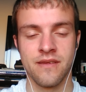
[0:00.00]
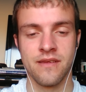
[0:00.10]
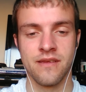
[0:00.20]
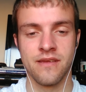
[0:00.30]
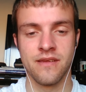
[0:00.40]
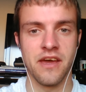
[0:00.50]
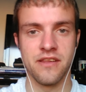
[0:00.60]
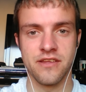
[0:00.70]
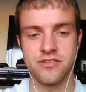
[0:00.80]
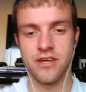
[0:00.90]
yeah,
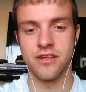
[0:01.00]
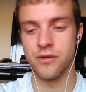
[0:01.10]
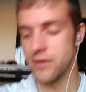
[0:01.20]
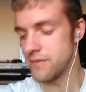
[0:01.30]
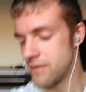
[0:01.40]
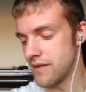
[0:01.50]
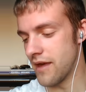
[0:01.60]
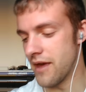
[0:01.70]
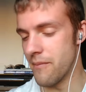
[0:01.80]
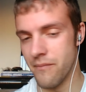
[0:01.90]
let's get into it.
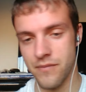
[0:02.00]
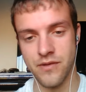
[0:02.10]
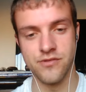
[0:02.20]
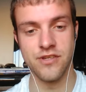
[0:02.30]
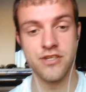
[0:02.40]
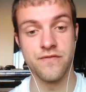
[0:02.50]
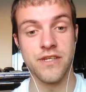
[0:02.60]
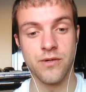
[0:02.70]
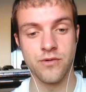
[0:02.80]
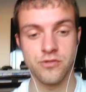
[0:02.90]
Um, and today's
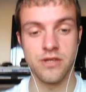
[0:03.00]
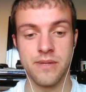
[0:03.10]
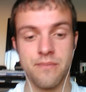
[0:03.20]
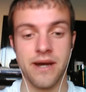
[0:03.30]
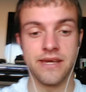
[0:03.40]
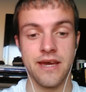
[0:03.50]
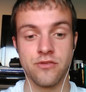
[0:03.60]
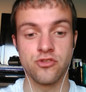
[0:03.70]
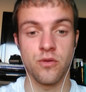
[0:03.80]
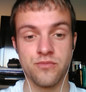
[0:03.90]
video is going to be my uh,
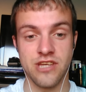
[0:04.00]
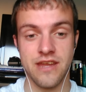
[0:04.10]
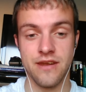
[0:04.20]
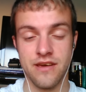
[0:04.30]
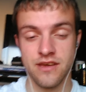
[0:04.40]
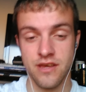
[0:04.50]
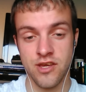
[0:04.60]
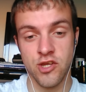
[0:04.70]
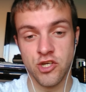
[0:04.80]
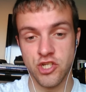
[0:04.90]
top 10
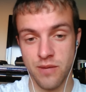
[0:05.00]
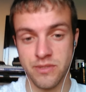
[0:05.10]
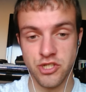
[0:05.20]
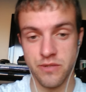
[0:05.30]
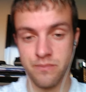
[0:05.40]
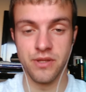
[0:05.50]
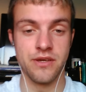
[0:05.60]
championship players.